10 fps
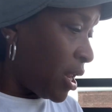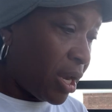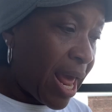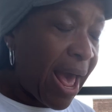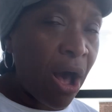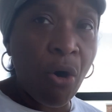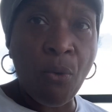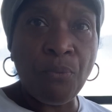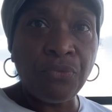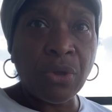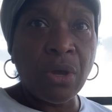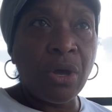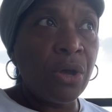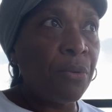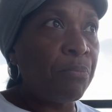now
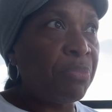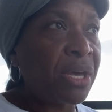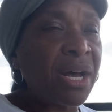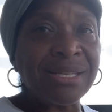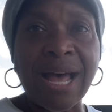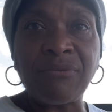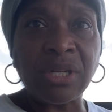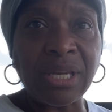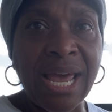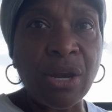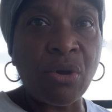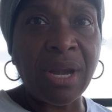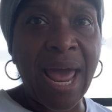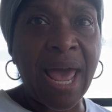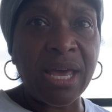because I've delayed on
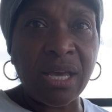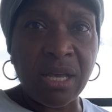that,